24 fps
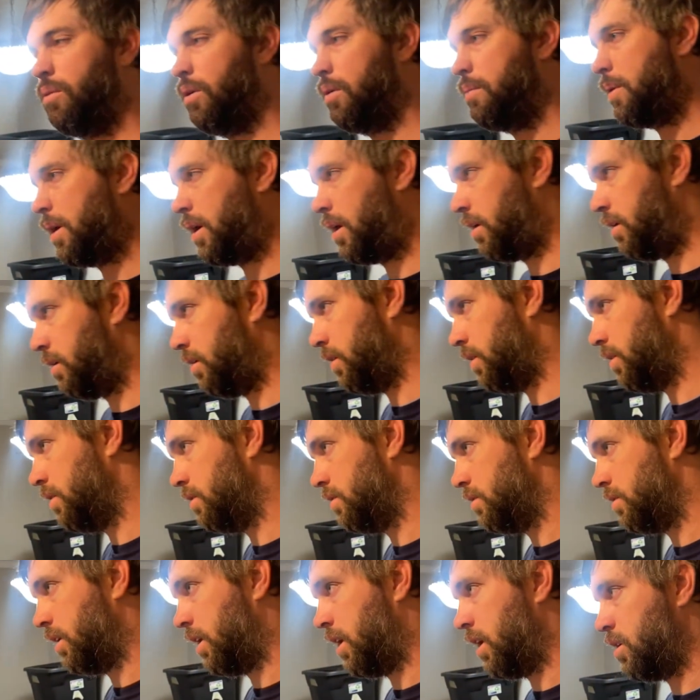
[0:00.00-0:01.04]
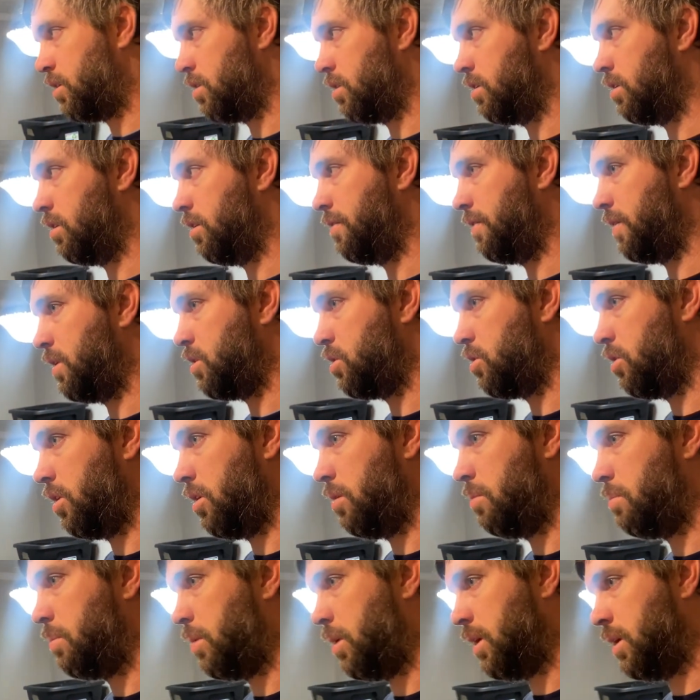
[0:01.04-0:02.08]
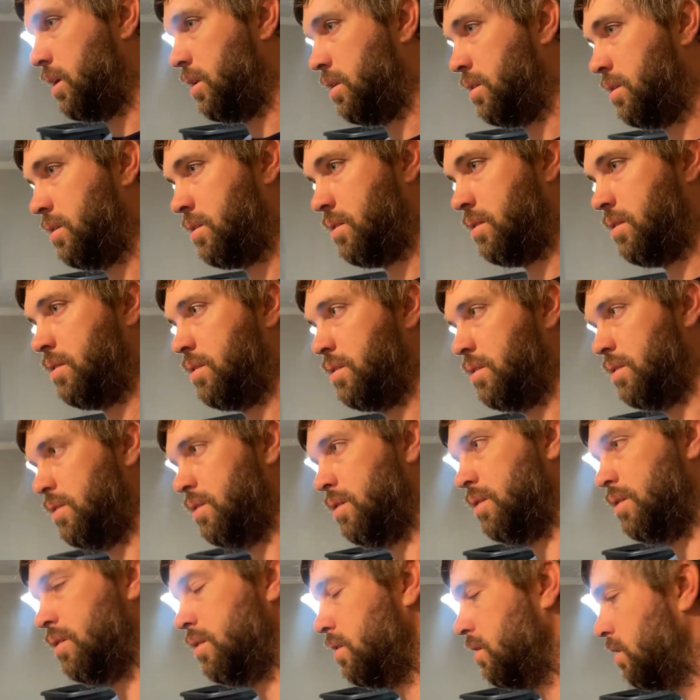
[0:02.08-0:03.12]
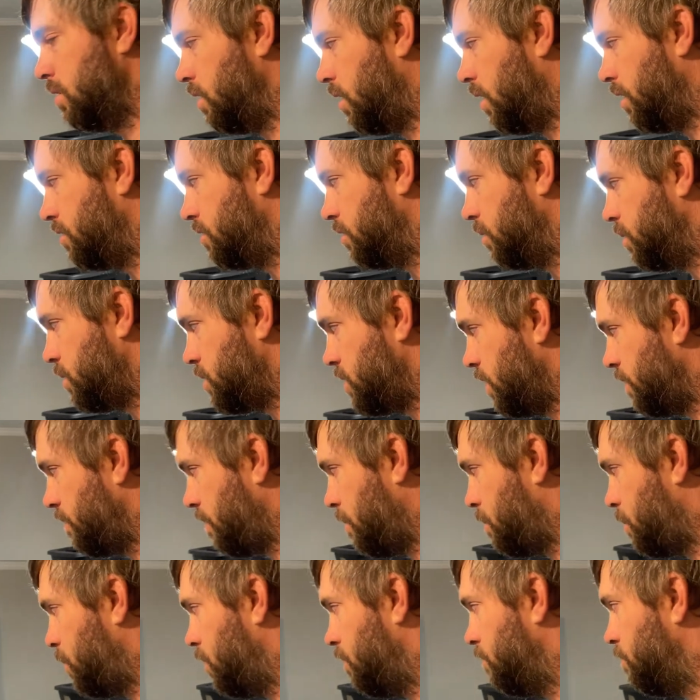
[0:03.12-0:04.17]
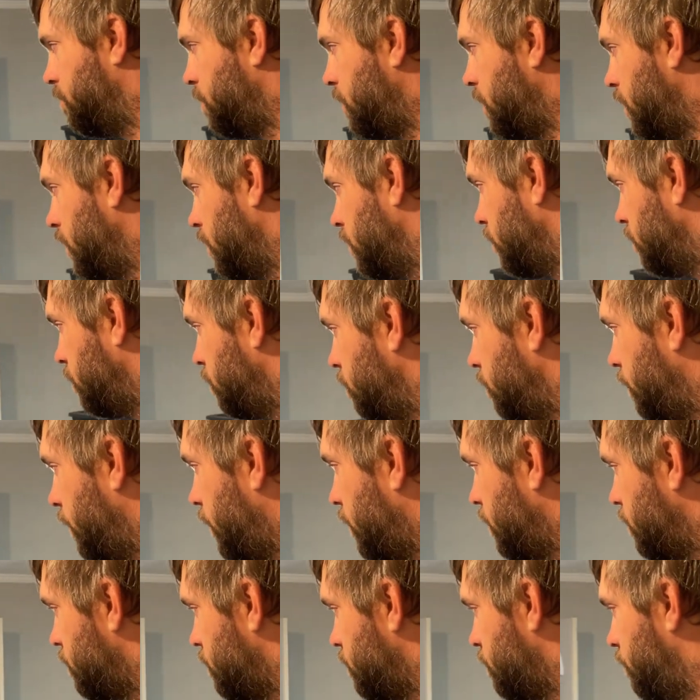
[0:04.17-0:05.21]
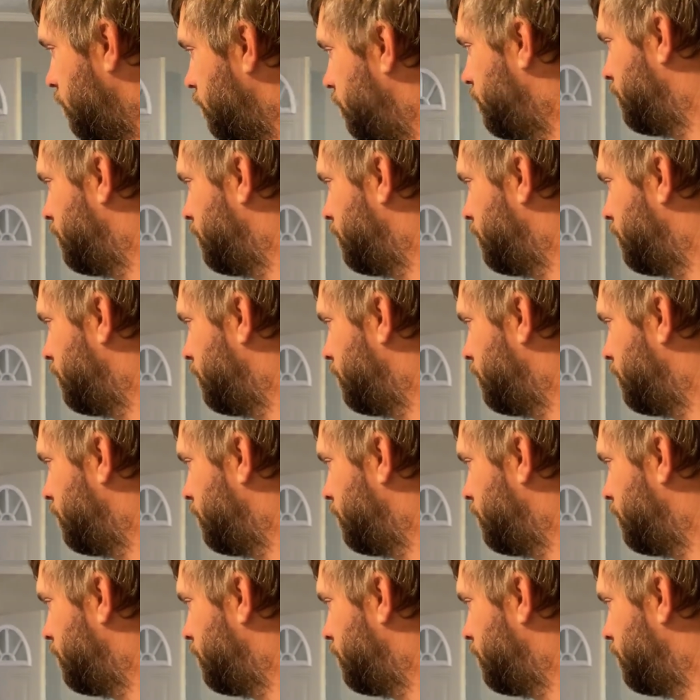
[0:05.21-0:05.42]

remodel the kitchen eventually, but not until we save up enough money to do that. So